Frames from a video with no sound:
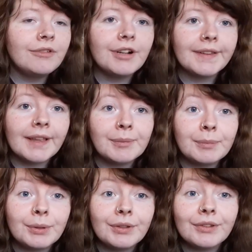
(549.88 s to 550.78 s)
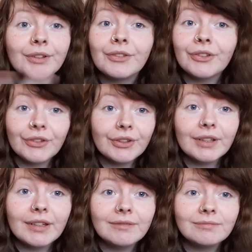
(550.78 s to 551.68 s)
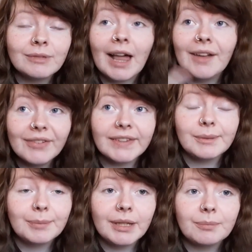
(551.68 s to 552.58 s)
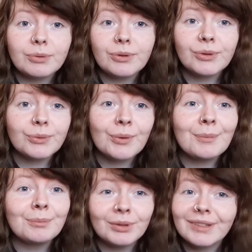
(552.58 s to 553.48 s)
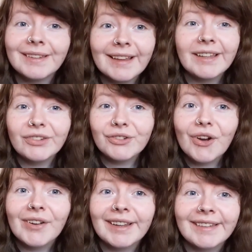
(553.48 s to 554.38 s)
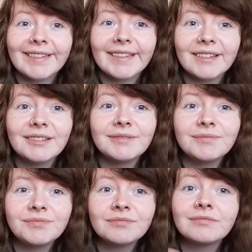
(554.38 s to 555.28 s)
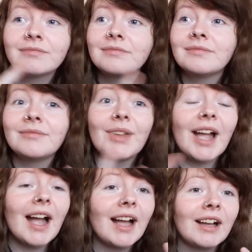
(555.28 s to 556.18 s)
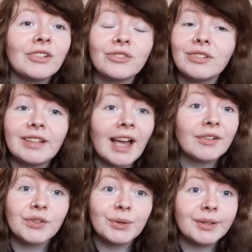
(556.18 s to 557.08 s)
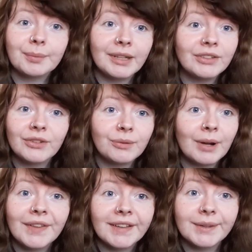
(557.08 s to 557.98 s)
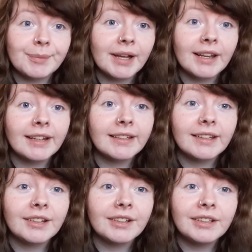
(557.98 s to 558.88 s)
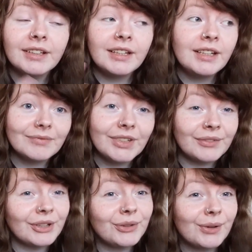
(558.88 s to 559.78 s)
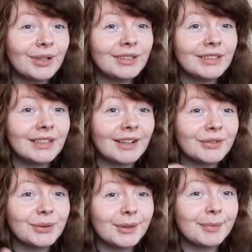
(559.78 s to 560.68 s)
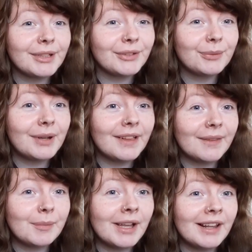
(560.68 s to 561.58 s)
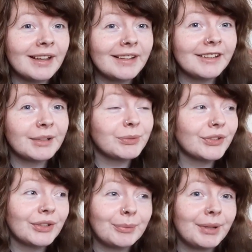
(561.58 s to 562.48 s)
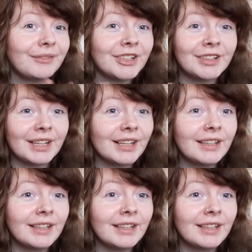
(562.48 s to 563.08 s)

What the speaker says: For example, I've seen people that want plus size jockeys. I shouldn't have to explain to you why that's a bad idea. If I do have to explain to you why that's a bad idea, I'm just going to put it very...